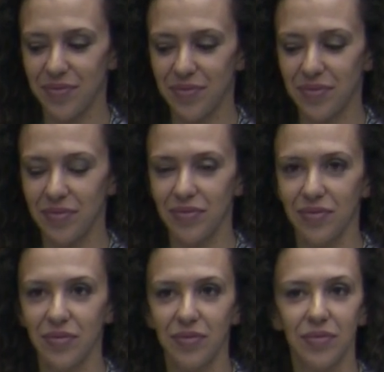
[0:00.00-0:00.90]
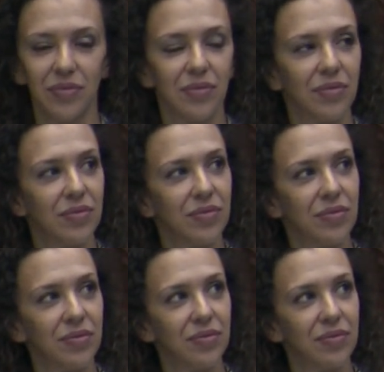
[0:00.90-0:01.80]

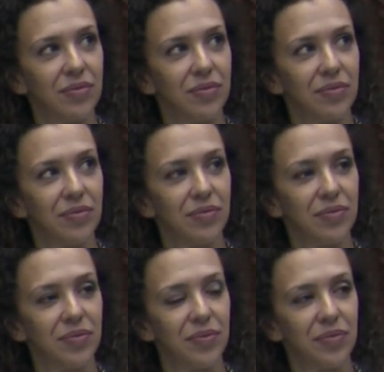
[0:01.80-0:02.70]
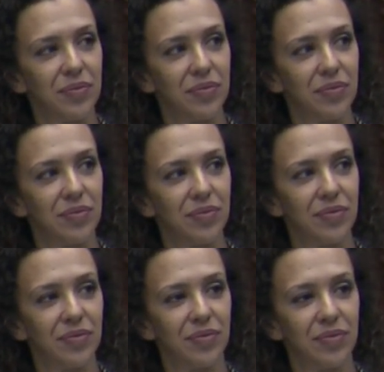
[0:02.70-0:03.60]

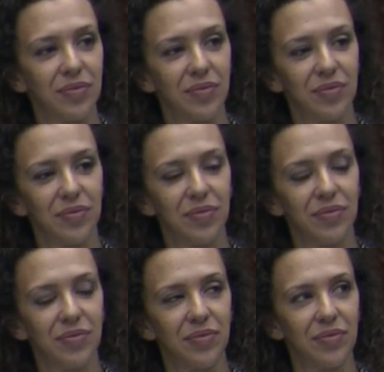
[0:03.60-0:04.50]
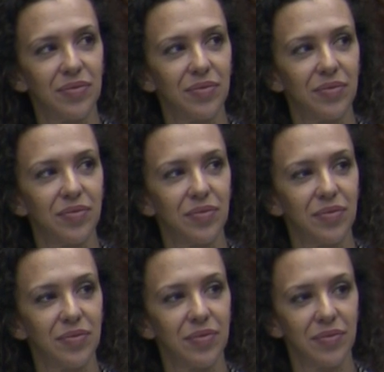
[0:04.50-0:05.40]

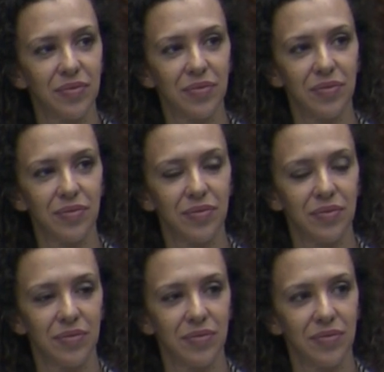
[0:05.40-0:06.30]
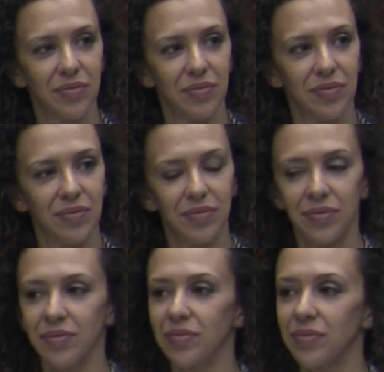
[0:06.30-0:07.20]

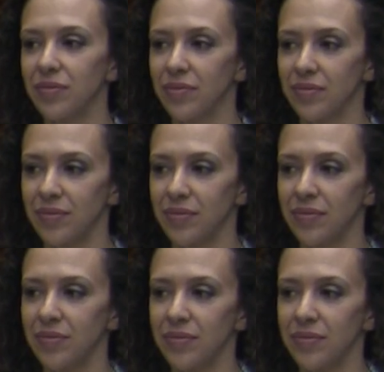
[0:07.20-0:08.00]
The person shown says nothing.